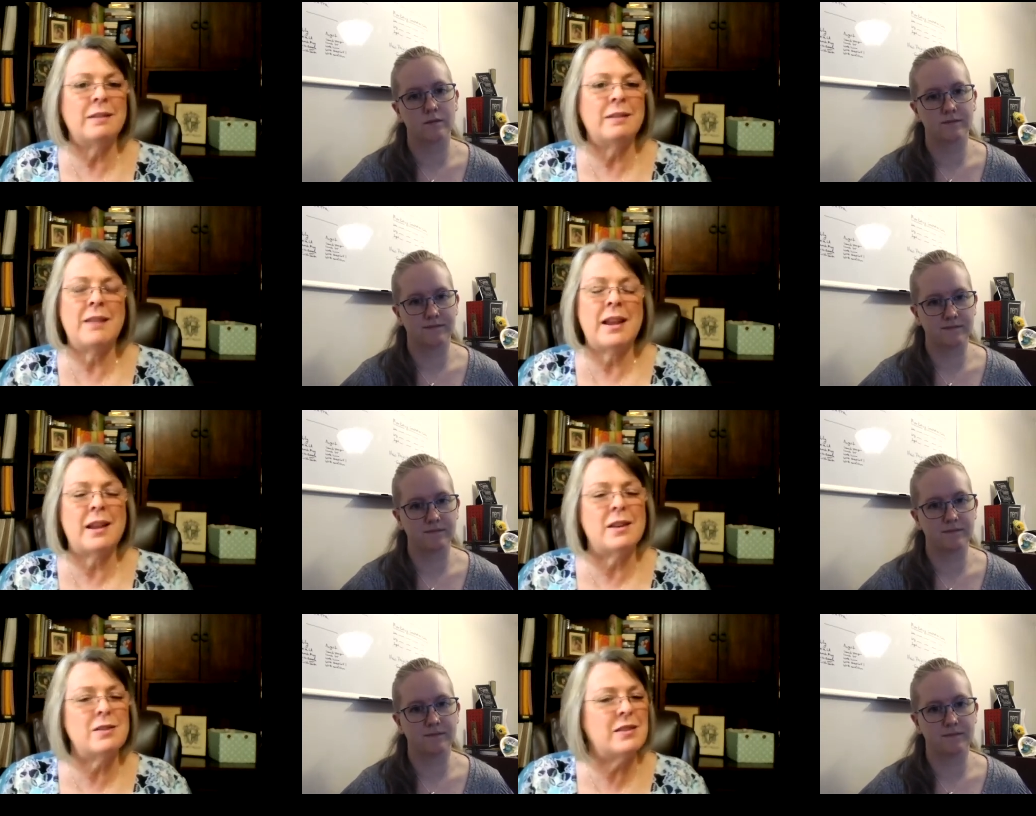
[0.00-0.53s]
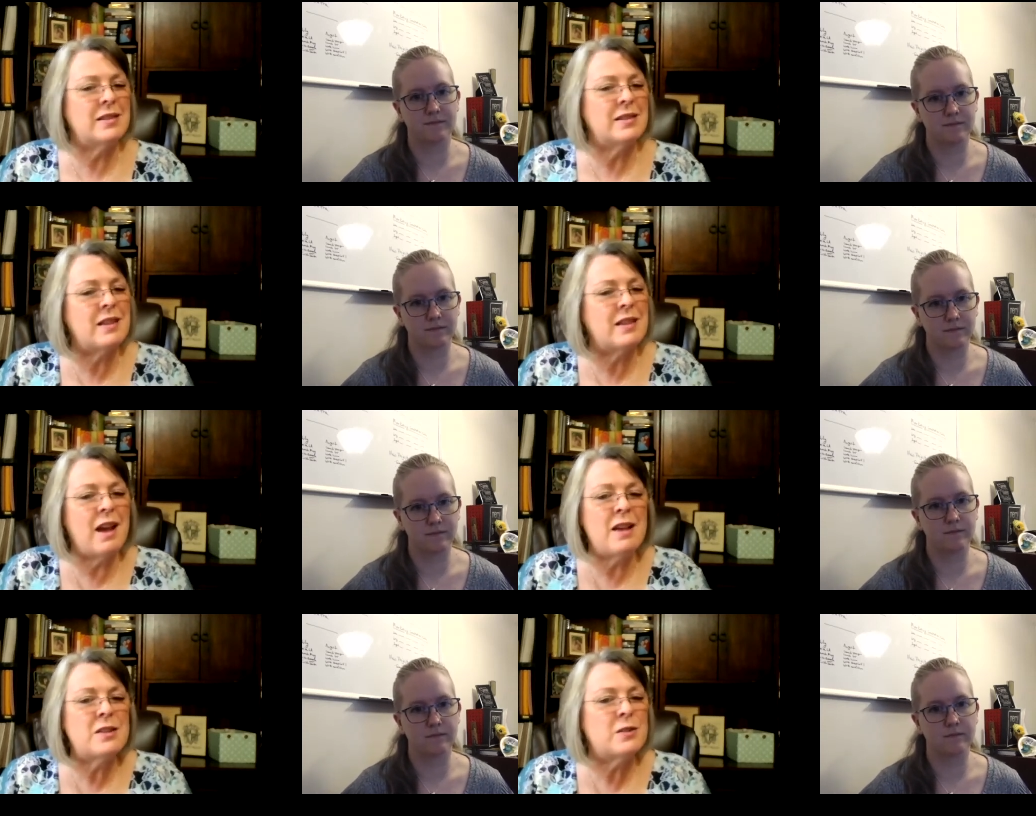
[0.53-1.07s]
Speaker 1: They can
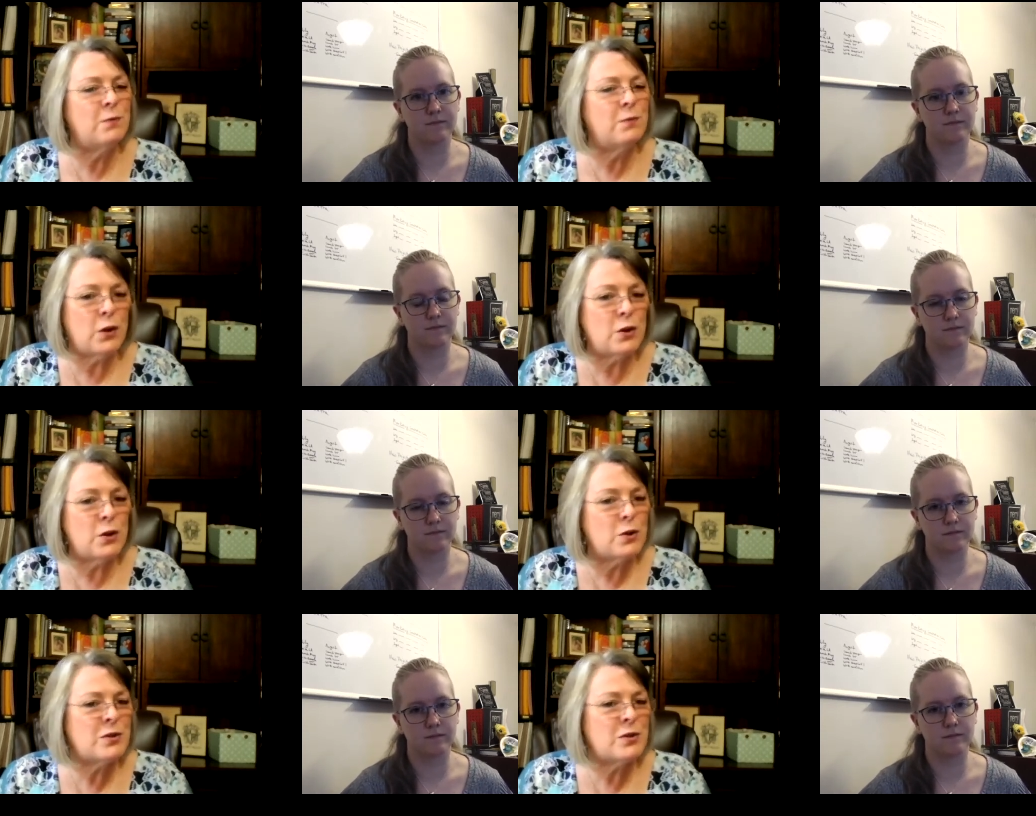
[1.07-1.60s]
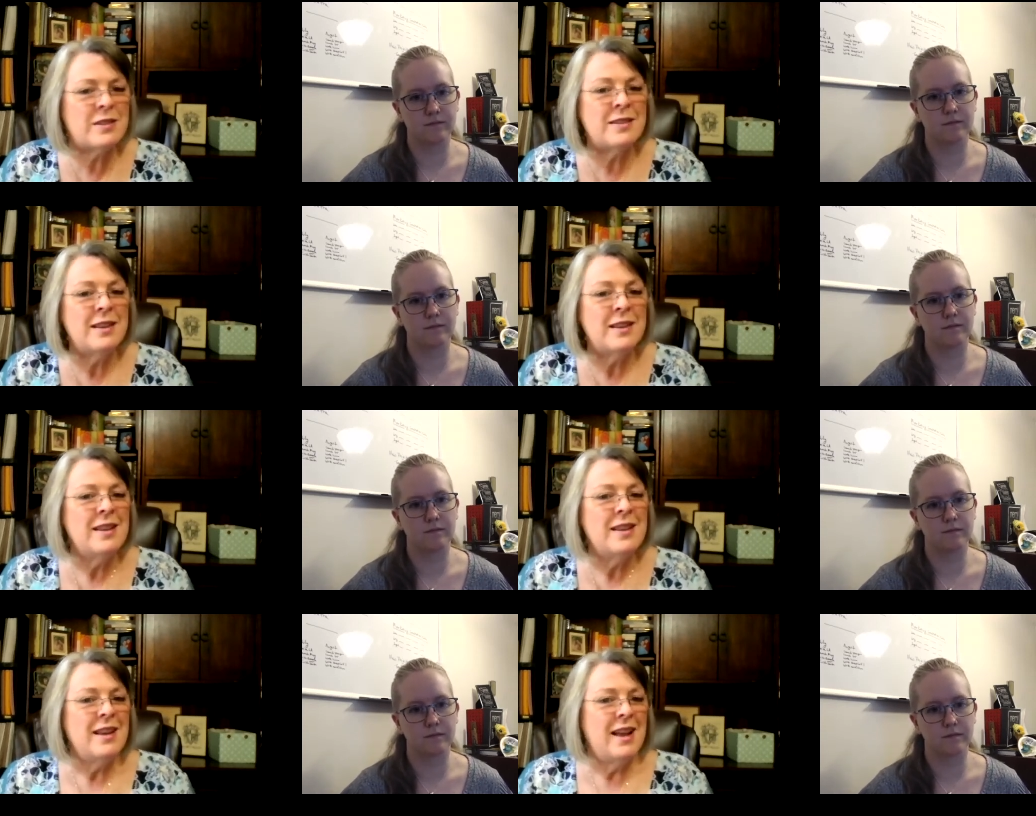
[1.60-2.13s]
discuss first
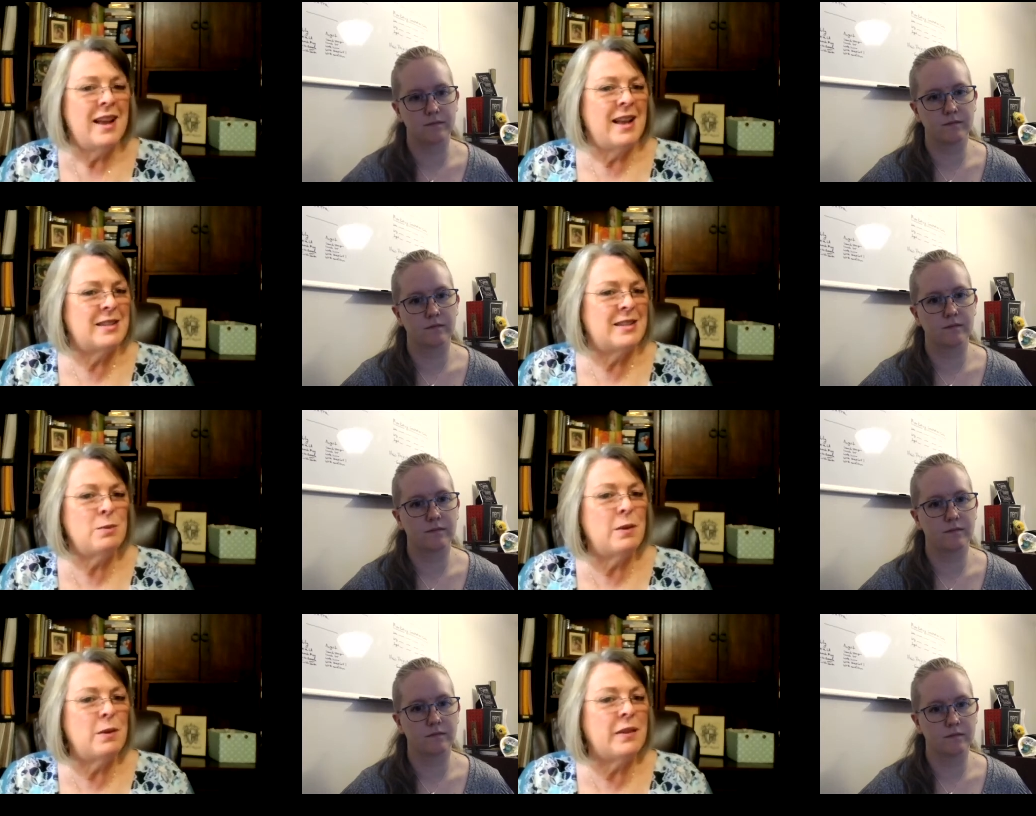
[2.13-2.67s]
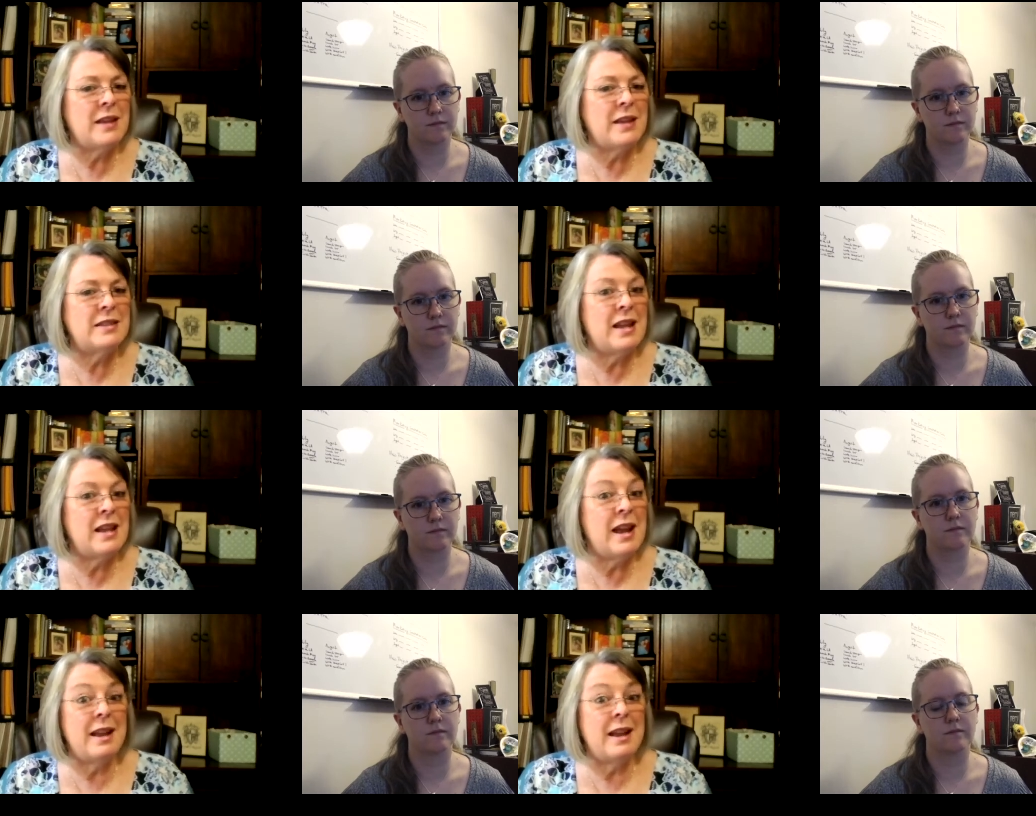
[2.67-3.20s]
and see what they
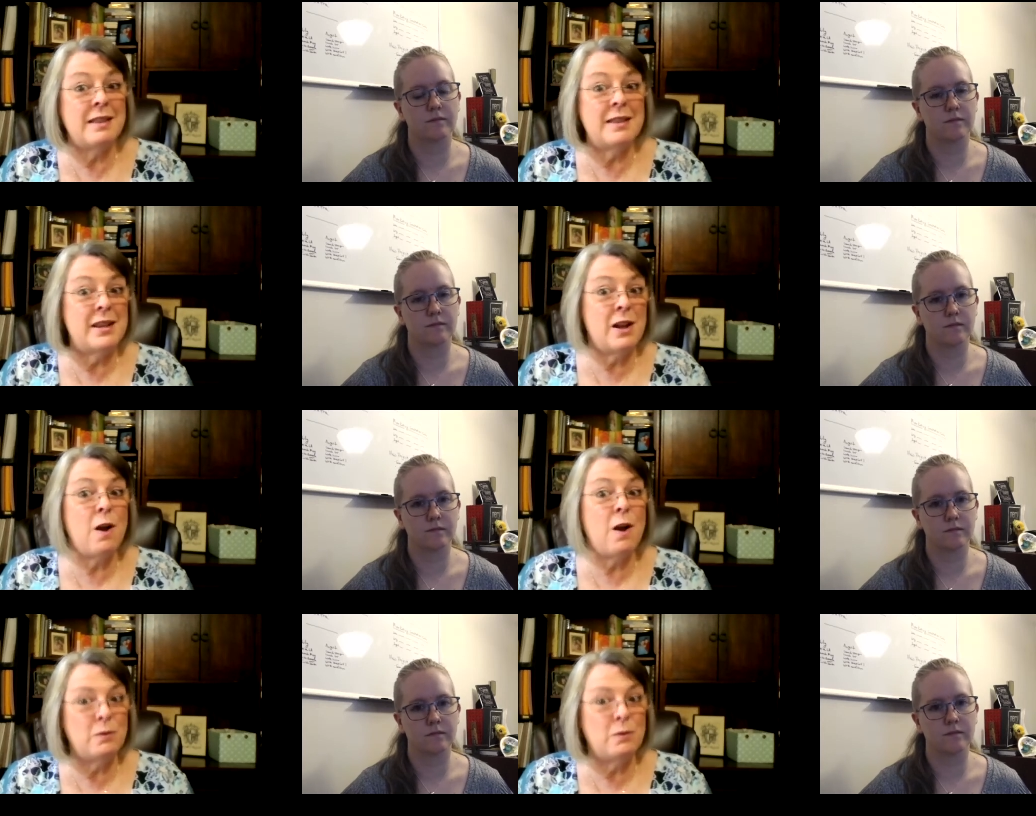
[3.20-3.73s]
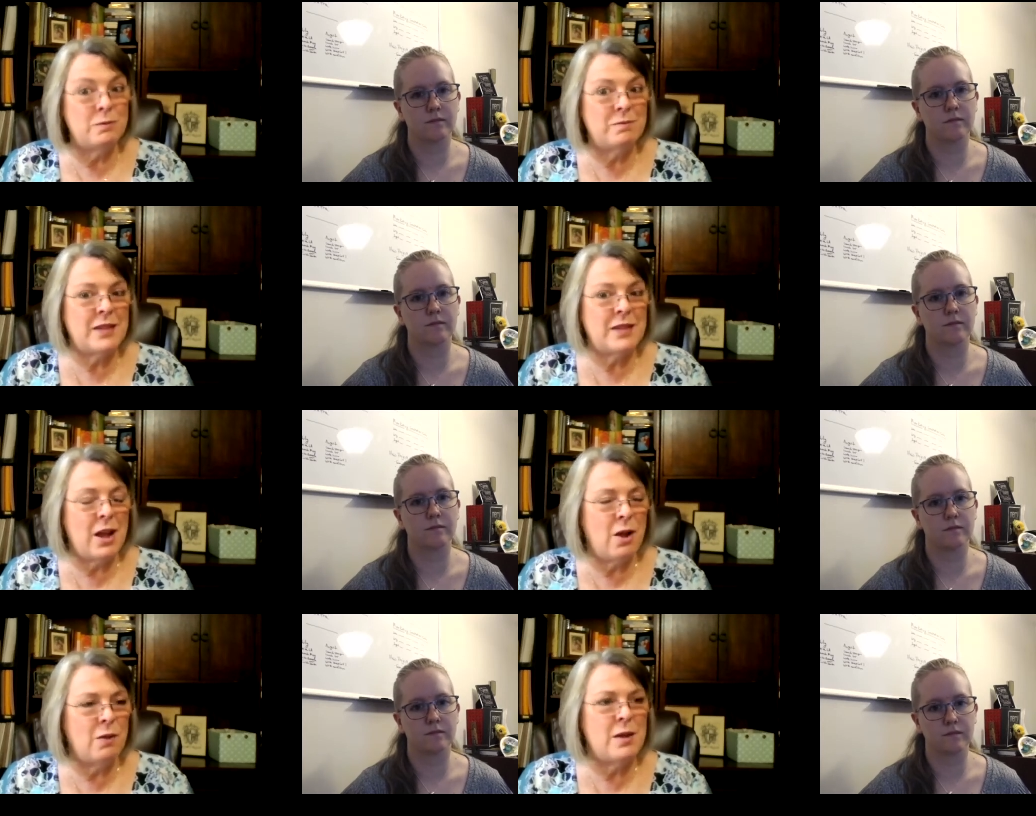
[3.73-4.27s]
say, and then I'll
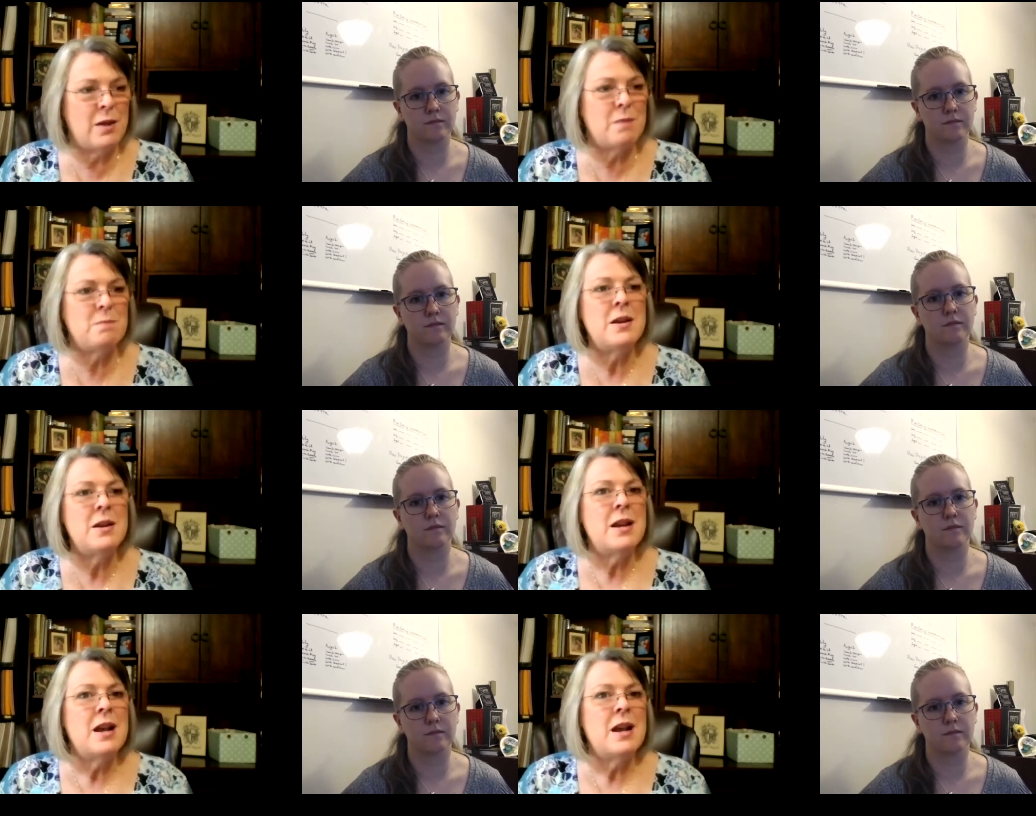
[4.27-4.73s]
tell them.